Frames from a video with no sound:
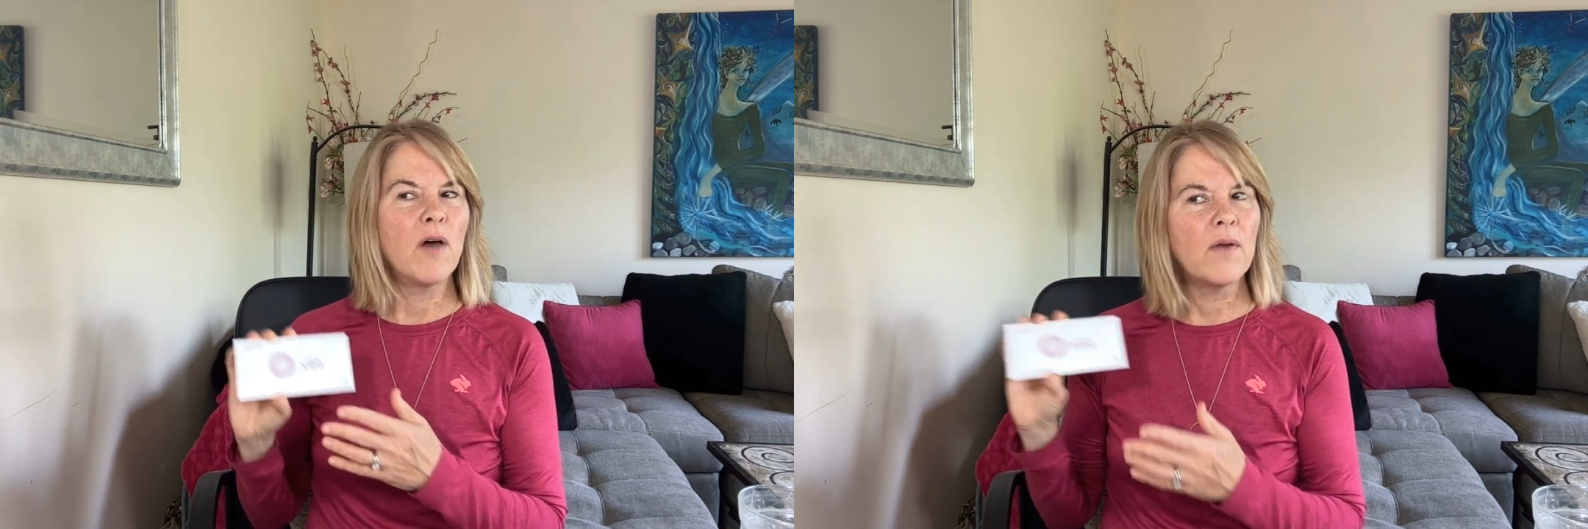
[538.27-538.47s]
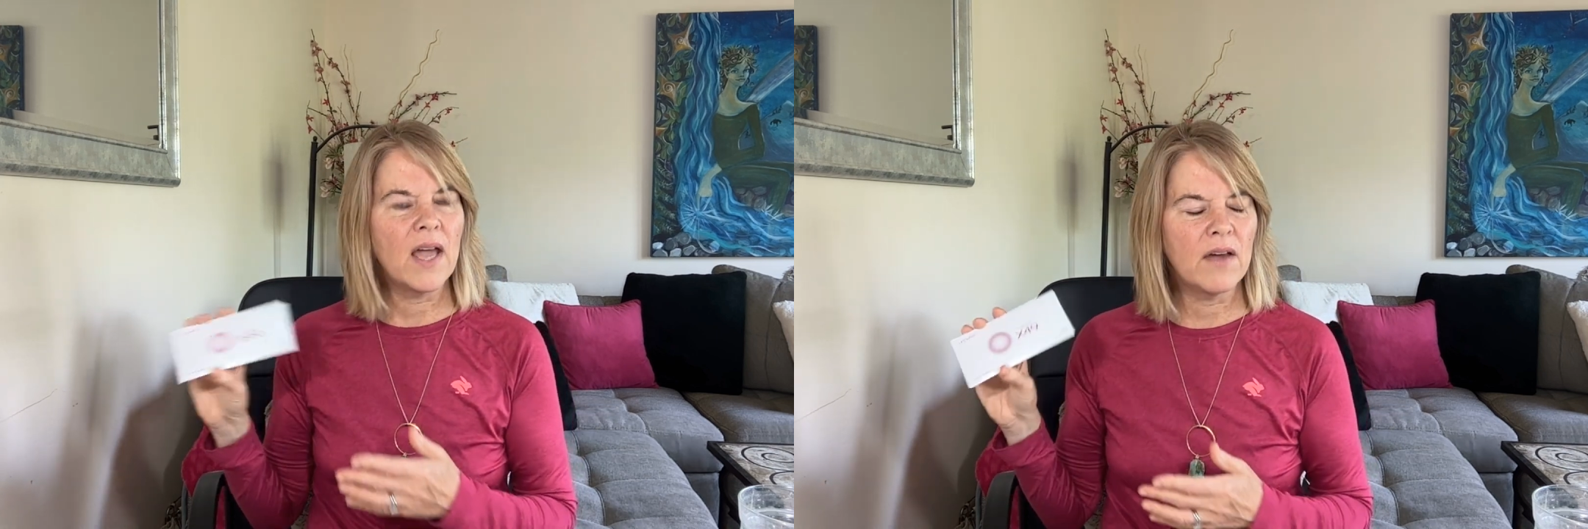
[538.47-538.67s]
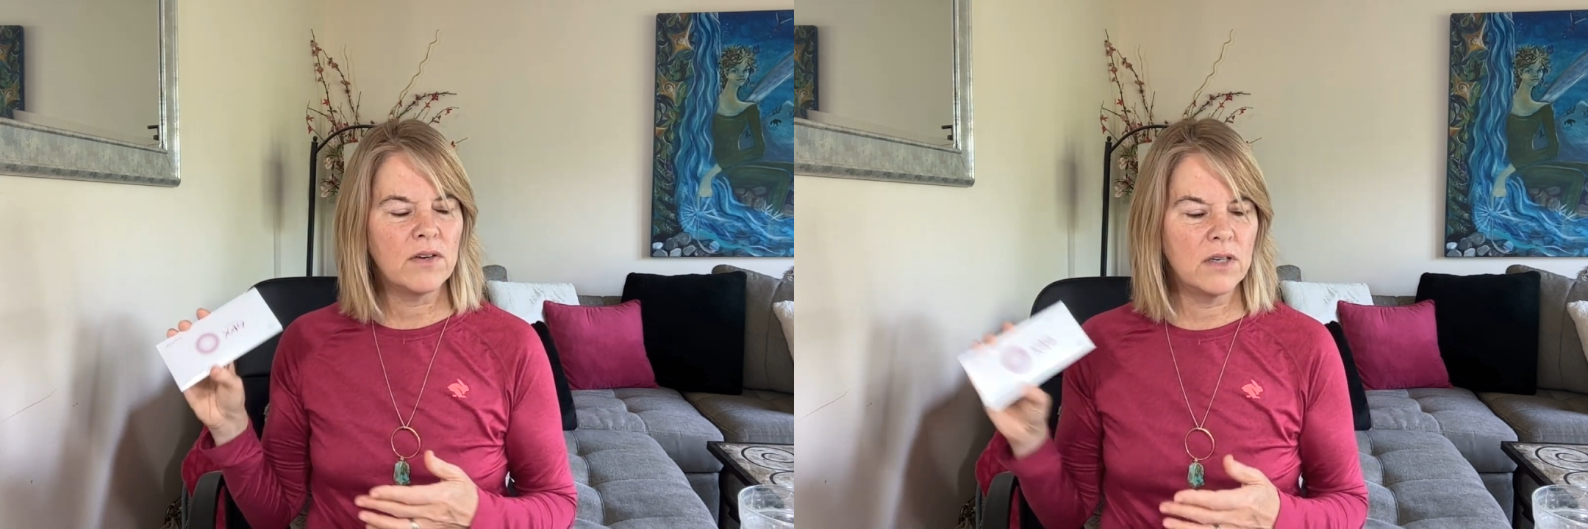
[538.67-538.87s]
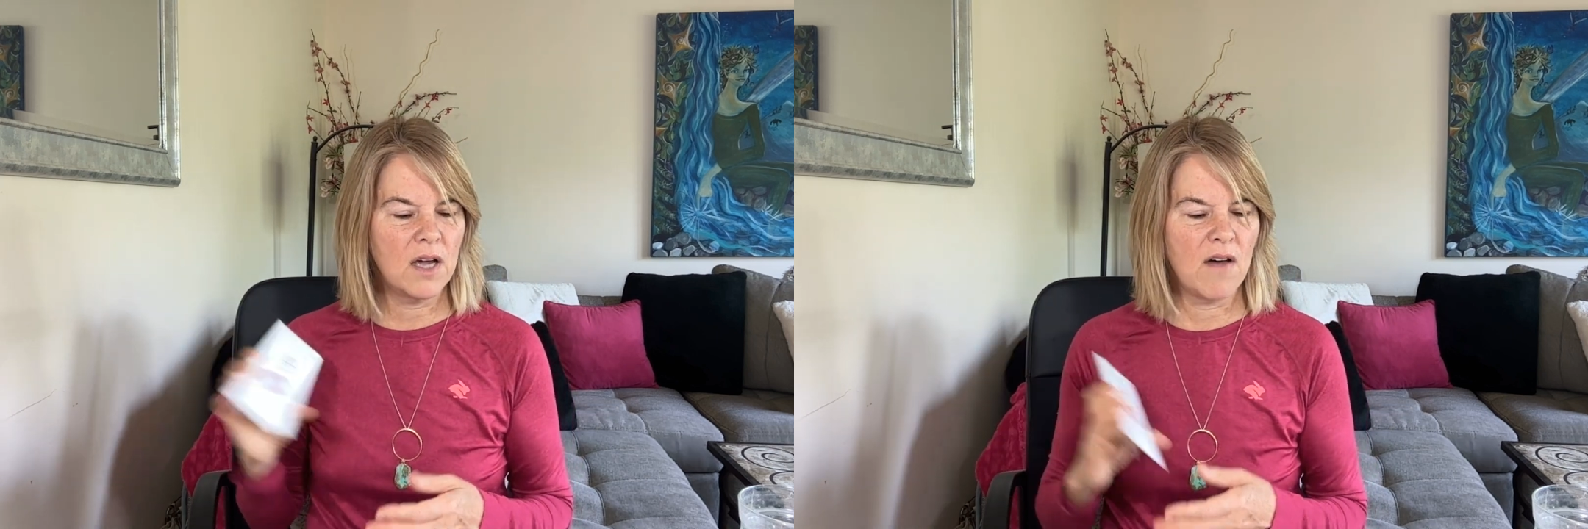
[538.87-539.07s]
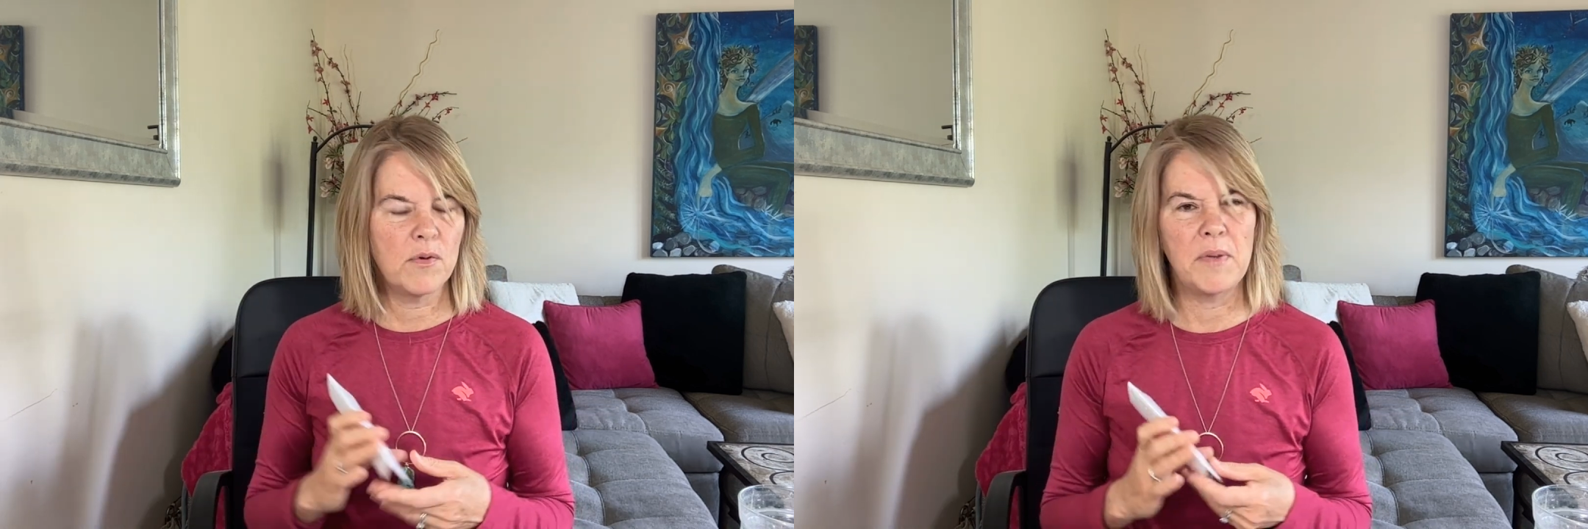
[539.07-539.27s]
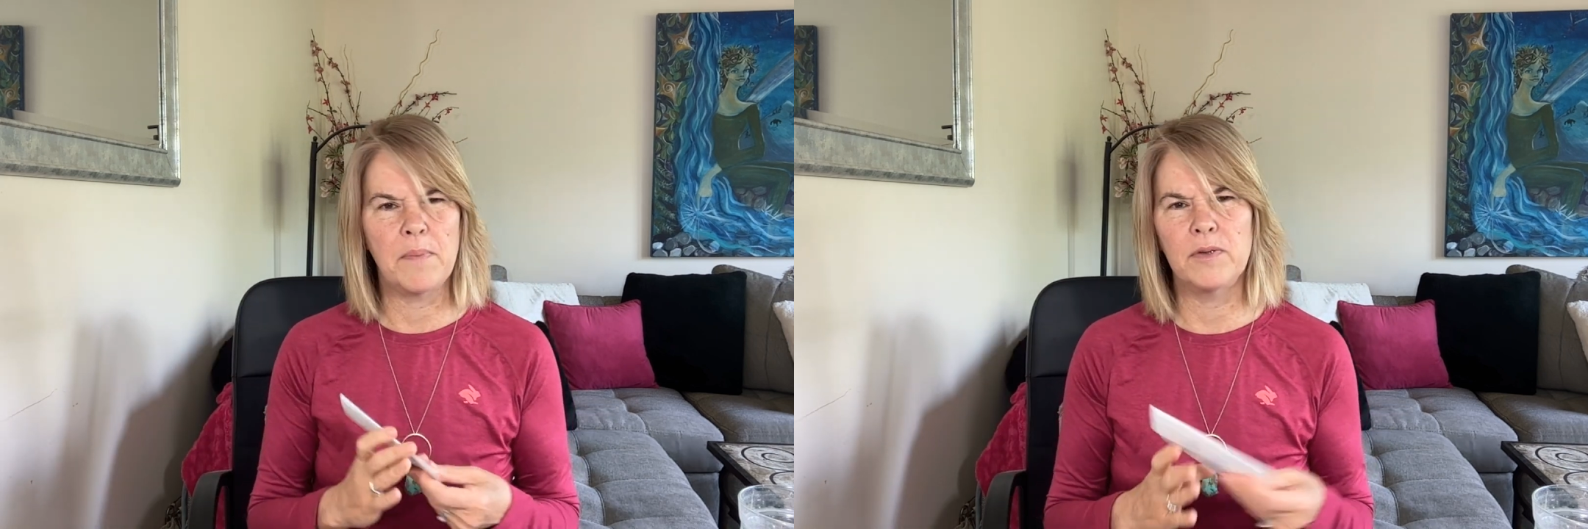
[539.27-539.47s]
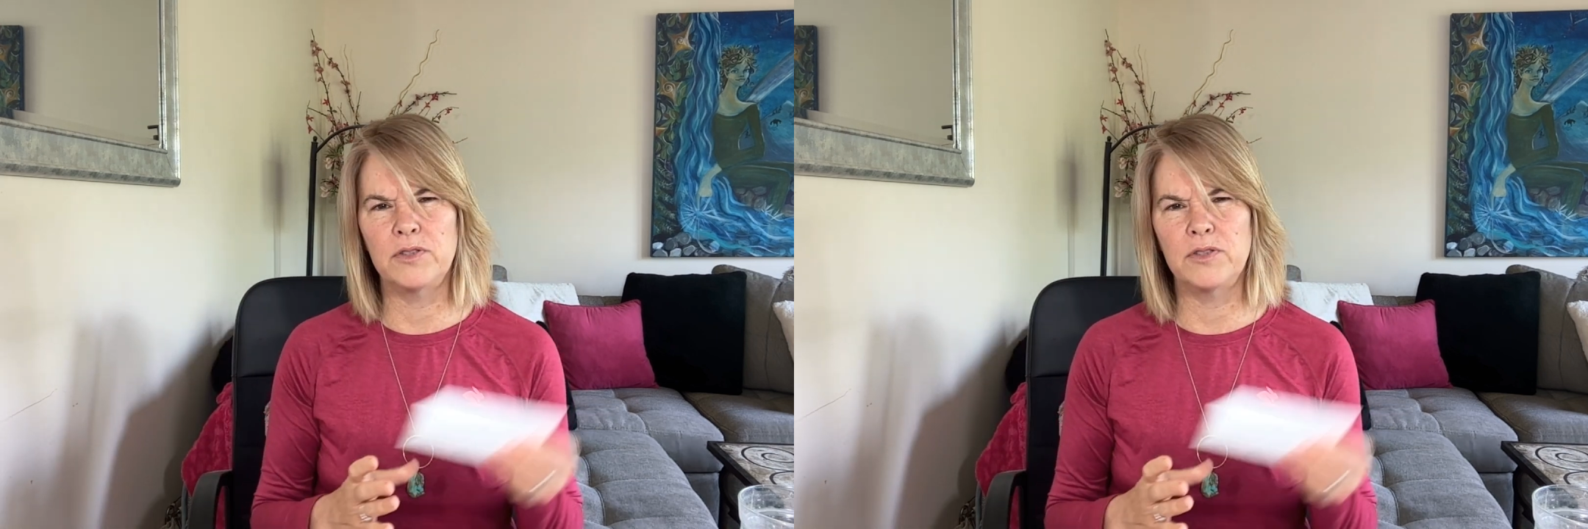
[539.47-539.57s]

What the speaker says: although I have heard a couple people